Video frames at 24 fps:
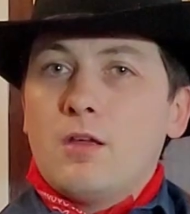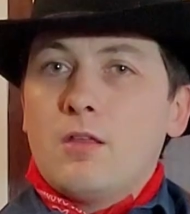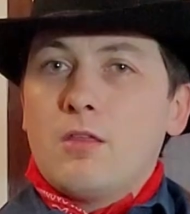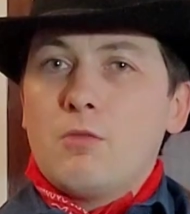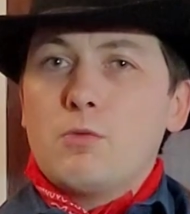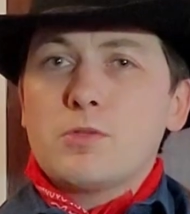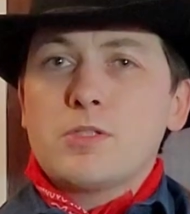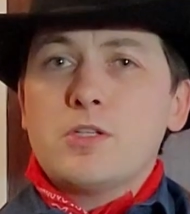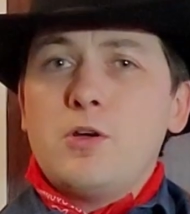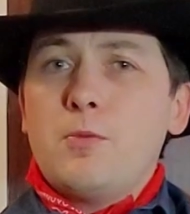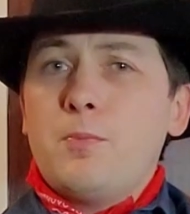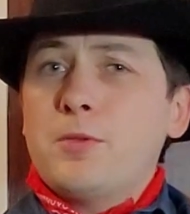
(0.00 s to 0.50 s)

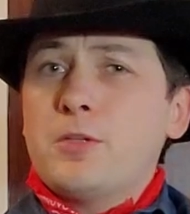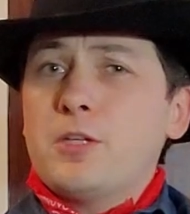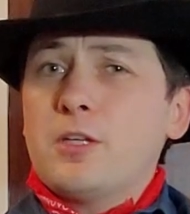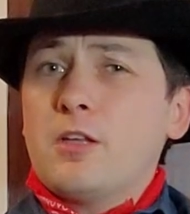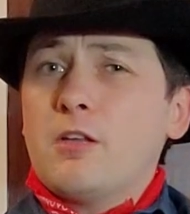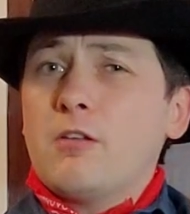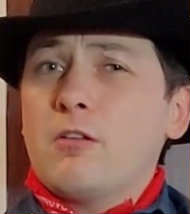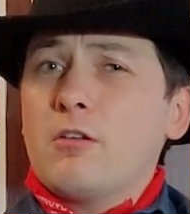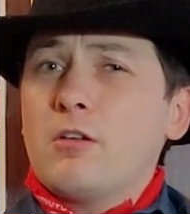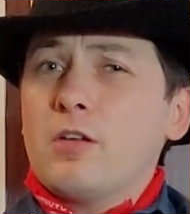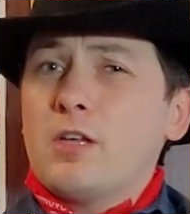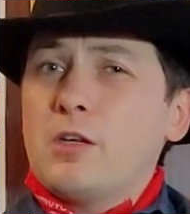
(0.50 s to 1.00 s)
There was no
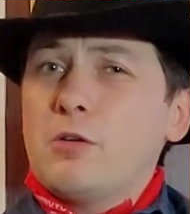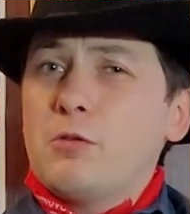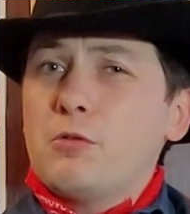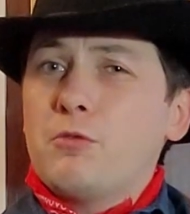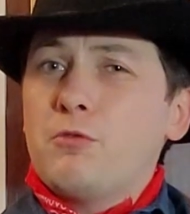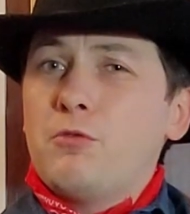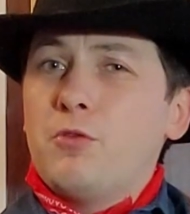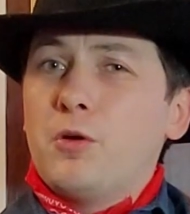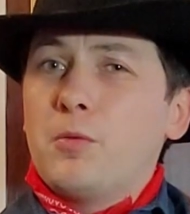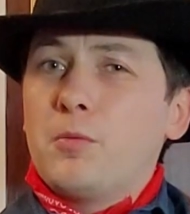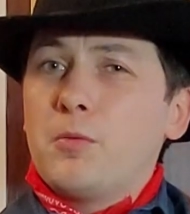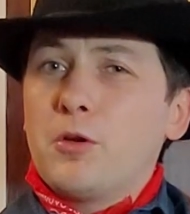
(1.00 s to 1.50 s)
particularly
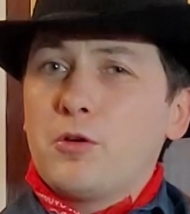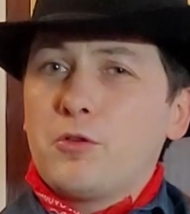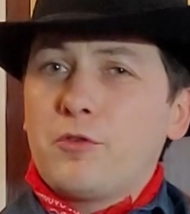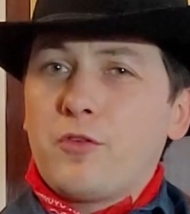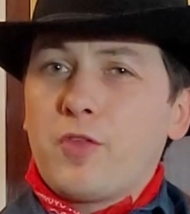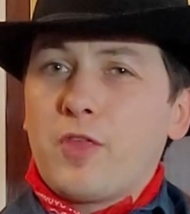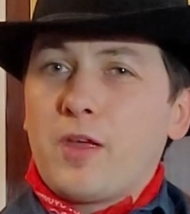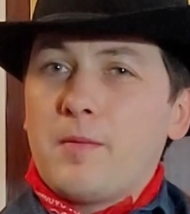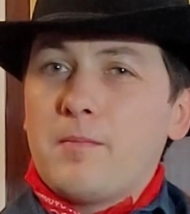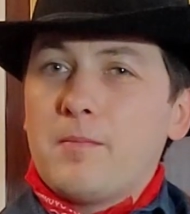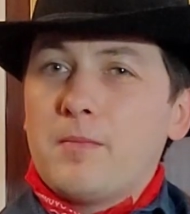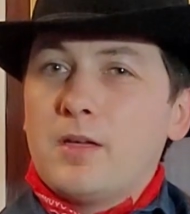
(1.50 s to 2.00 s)
uniform look
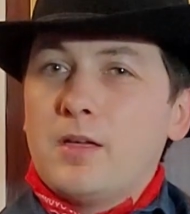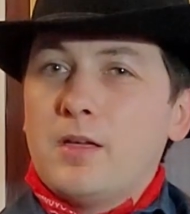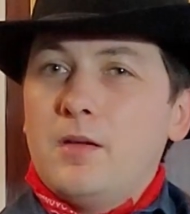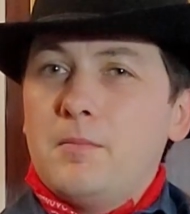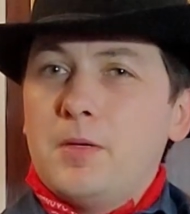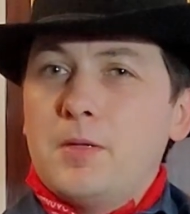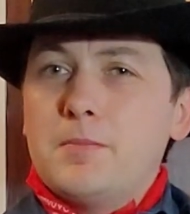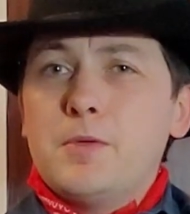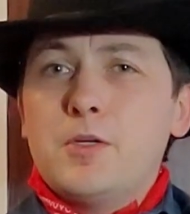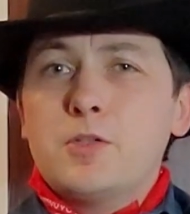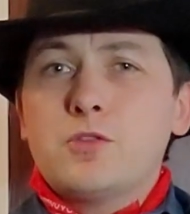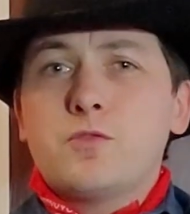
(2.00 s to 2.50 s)
for them,
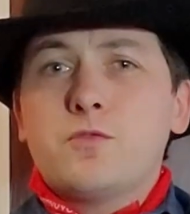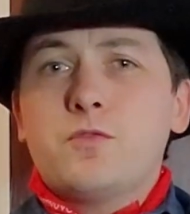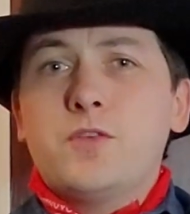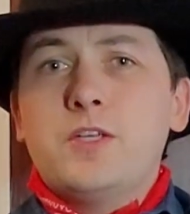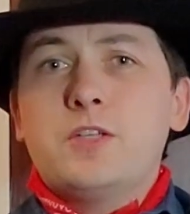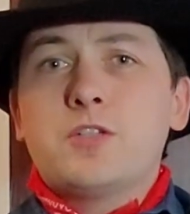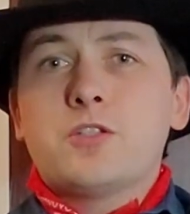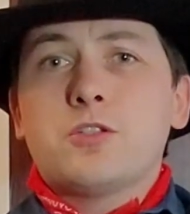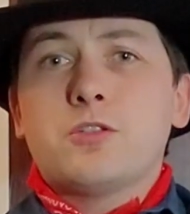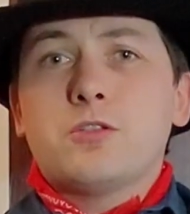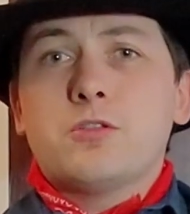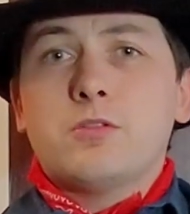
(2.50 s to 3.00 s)
but most
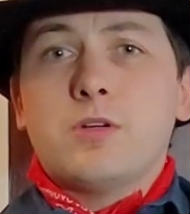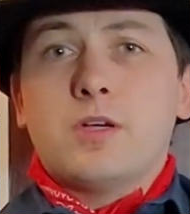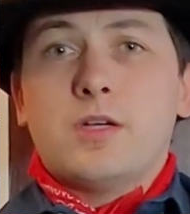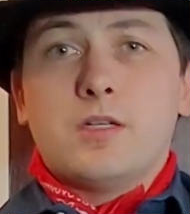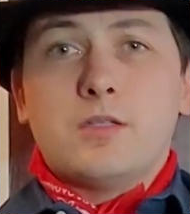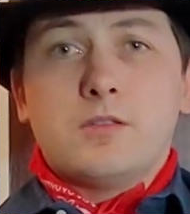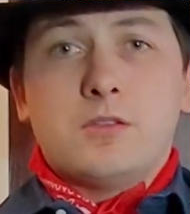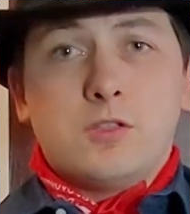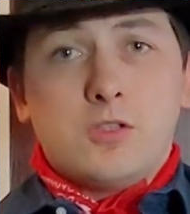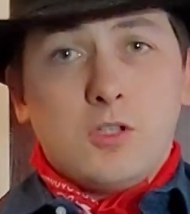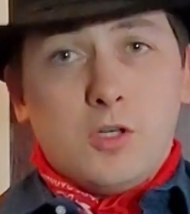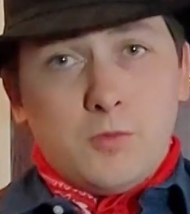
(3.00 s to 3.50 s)
feature a
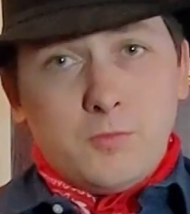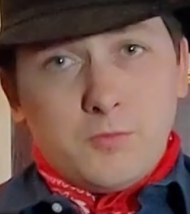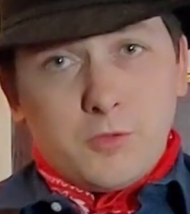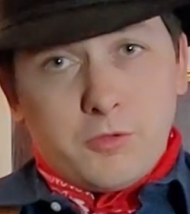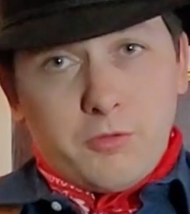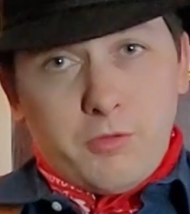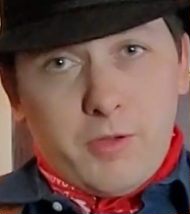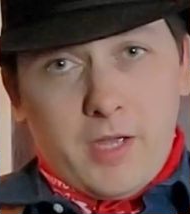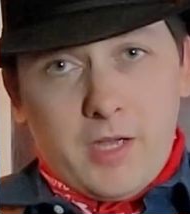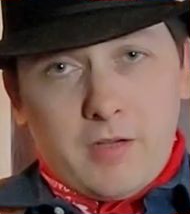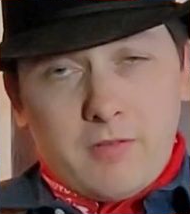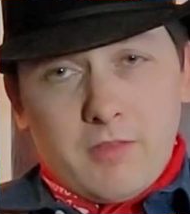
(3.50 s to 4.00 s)
domed
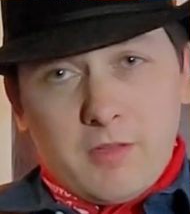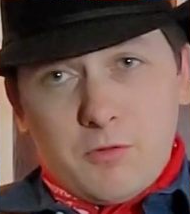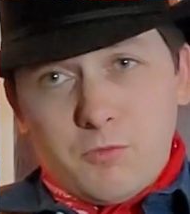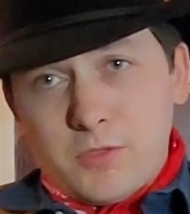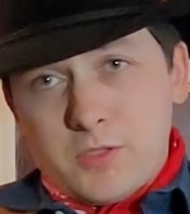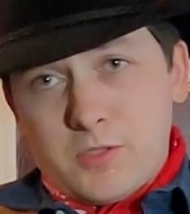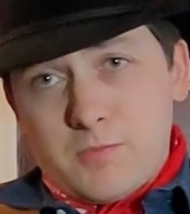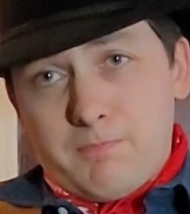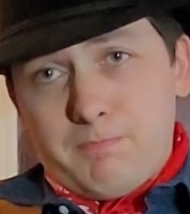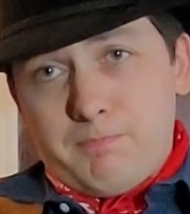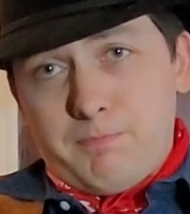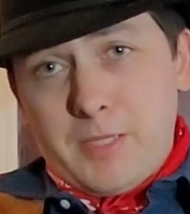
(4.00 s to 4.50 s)
crown that
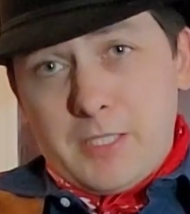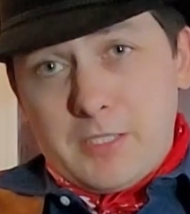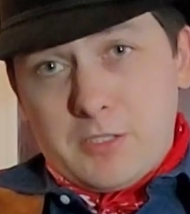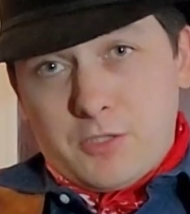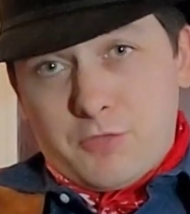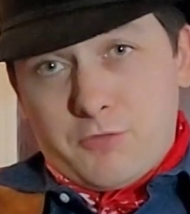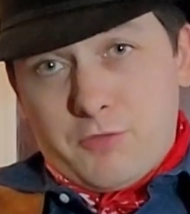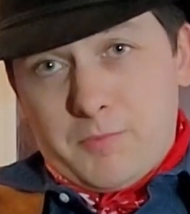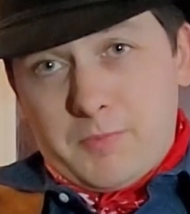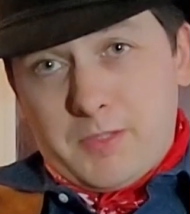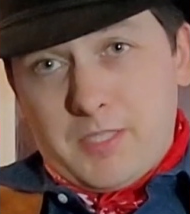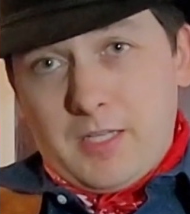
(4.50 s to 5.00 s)
was
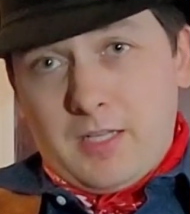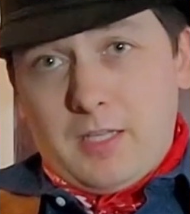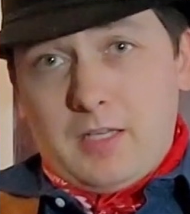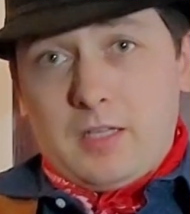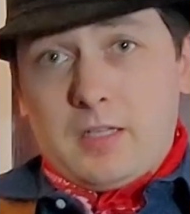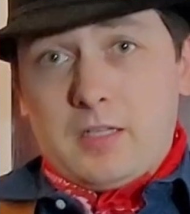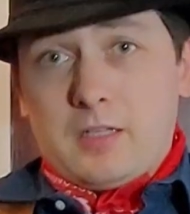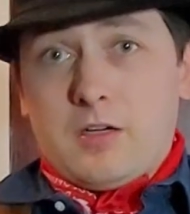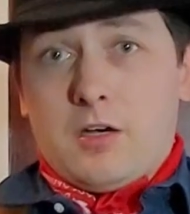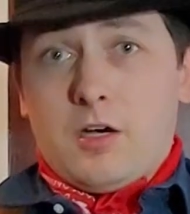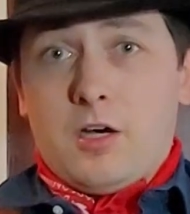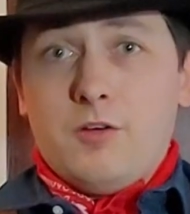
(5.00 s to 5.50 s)
pinched from taking
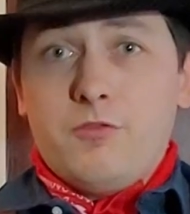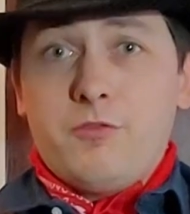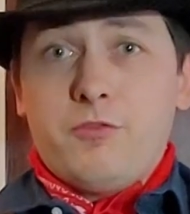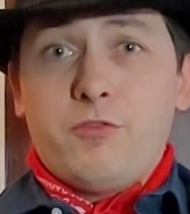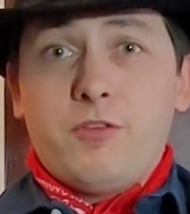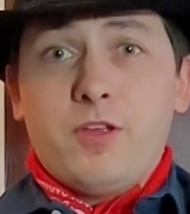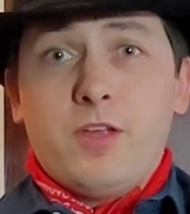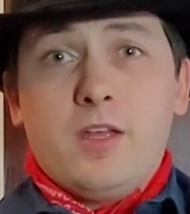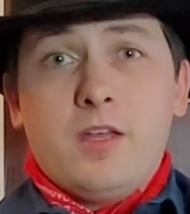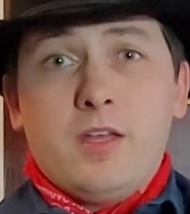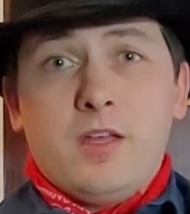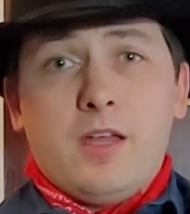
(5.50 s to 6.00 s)
it
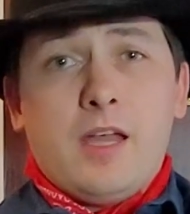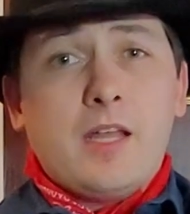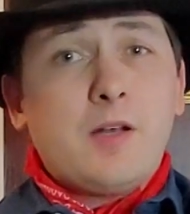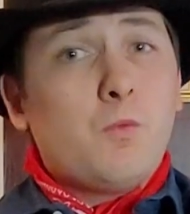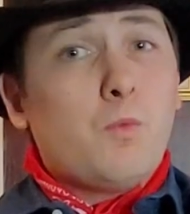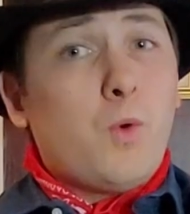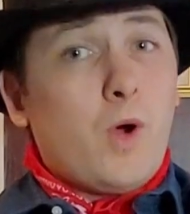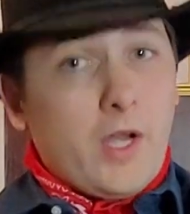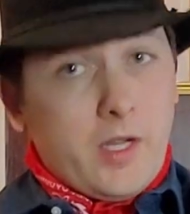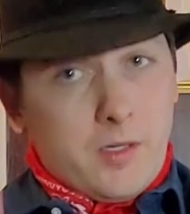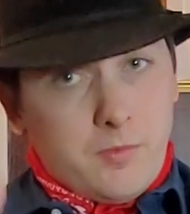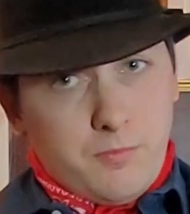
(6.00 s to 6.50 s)
off, and a
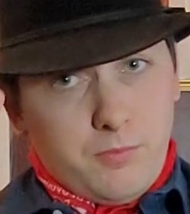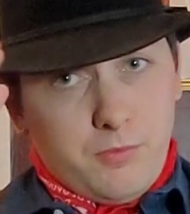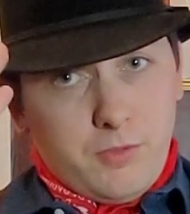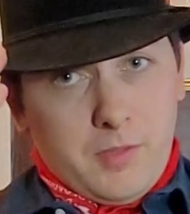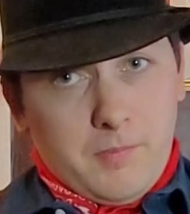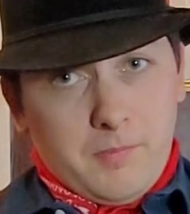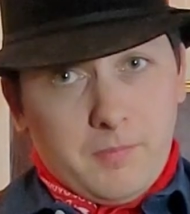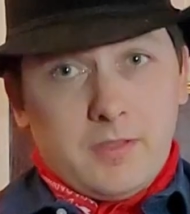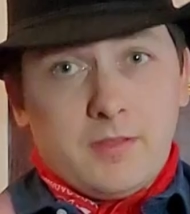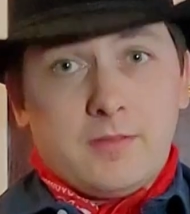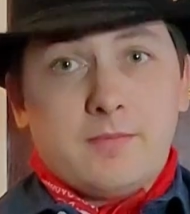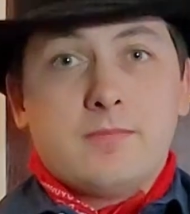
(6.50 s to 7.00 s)
wide
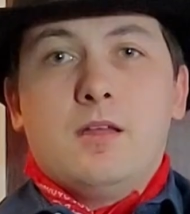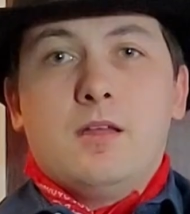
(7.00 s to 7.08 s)
brim.